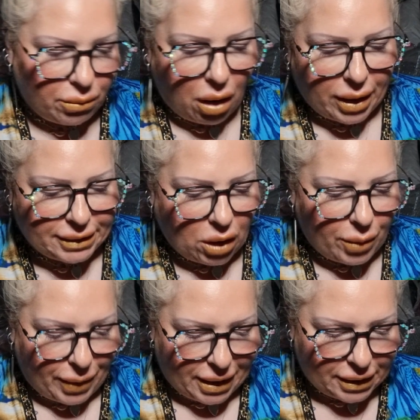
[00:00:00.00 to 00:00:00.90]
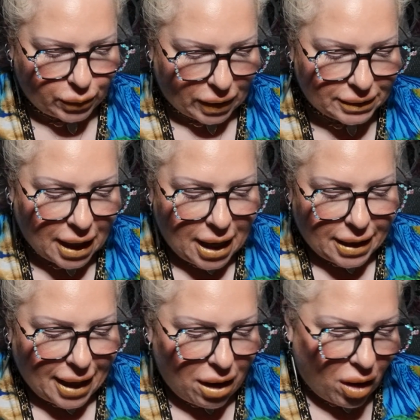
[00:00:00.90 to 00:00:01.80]
my diabetes ones.
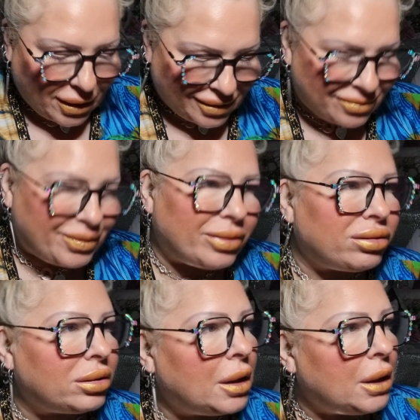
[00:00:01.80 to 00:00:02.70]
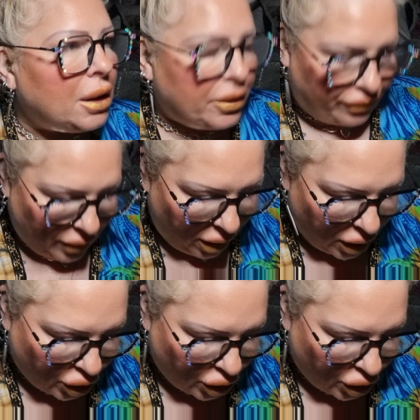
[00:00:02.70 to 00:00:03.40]
Now, I